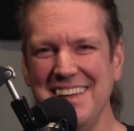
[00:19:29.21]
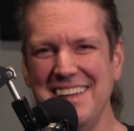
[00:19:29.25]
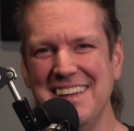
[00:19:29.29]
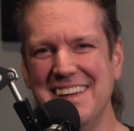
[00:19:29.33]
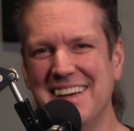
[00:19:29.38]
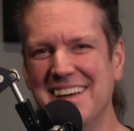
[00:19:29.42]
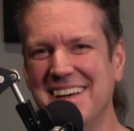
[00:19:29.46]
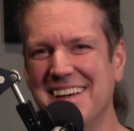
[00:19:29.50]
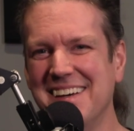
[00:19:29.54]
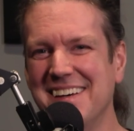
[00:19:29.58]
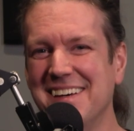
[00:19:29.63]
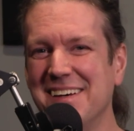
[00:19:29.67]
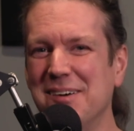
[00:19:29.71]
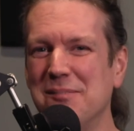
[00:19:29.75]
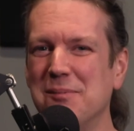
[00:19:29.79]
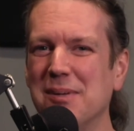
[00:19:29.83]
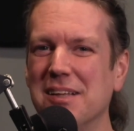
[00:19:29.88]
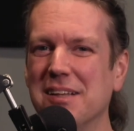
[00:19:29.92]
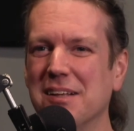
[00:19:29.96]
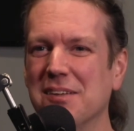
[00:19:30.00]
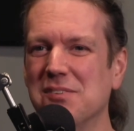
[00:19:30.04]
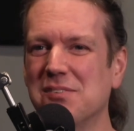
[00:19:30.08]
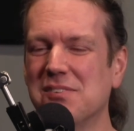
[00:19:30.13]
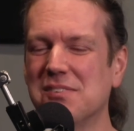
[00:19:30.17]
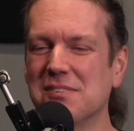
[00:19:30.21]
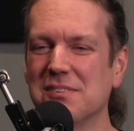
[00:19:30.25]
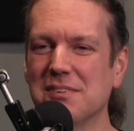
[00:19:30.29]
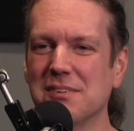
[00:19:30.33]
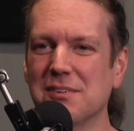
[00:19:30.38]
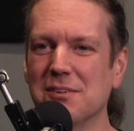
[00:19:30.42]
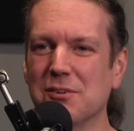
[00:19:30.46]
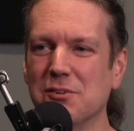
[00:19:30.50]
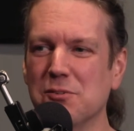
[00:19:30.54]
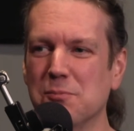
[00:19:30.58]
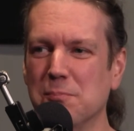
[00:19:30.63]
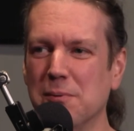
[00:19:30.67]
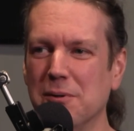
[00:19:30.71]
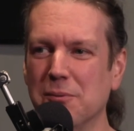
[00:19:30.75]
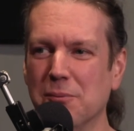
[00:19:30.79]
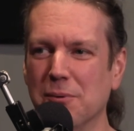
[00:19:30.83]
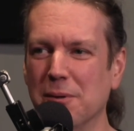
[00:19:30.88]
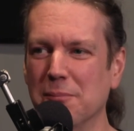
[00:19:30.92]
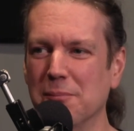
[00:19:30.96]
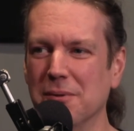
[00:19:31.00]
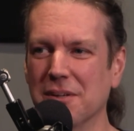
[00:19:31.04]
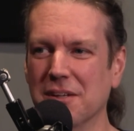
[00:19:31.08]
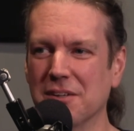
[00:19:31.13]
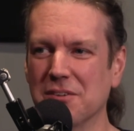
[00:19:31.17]
Yeah, I mean, there's been
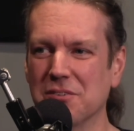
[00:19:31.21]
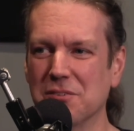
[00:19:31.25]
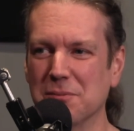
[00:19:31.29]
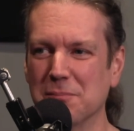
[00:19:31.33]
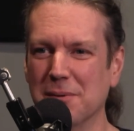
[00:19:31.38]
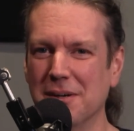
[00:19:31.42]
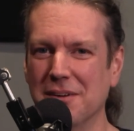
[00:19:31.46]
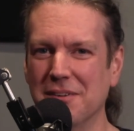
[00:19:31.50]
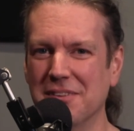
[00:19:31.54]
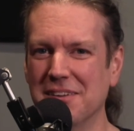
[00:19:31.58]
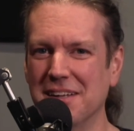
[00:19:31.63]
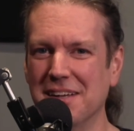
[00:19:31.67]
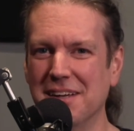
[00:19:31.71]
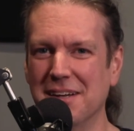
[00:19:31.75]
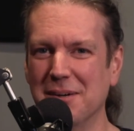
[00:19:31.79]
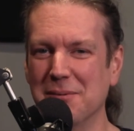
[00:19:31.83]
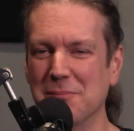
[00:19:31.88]
rumblings about that.